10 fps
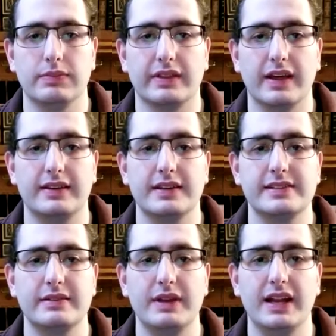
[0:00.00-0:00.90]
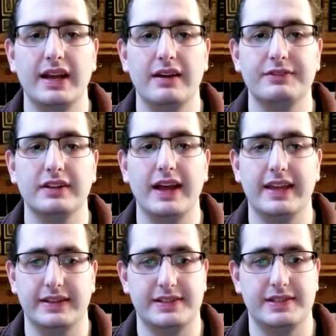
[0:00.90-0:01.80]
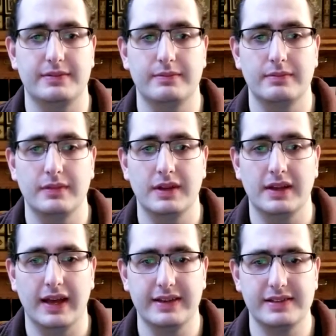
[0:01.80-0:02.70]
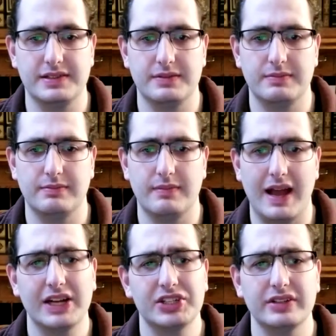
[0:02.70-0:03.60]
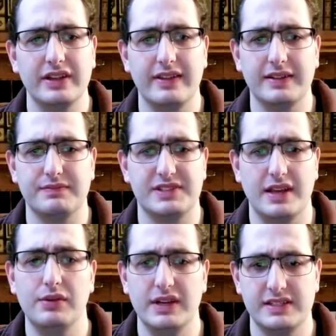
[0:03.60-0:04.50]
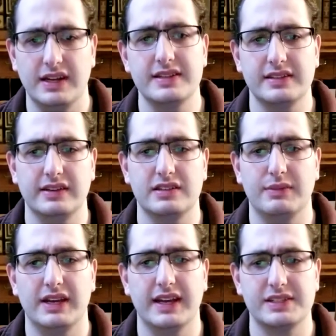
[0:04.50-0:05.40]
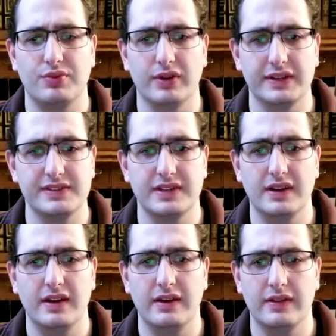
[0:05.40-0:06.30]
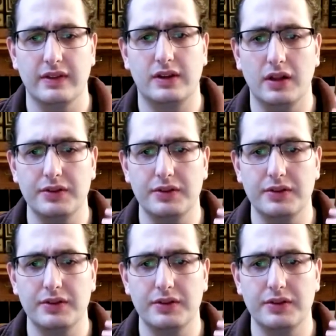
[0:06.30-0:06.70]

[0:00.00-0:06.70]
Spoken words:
But that doesn't mean I have to like it. And actually, that segues nicely into my next point. The color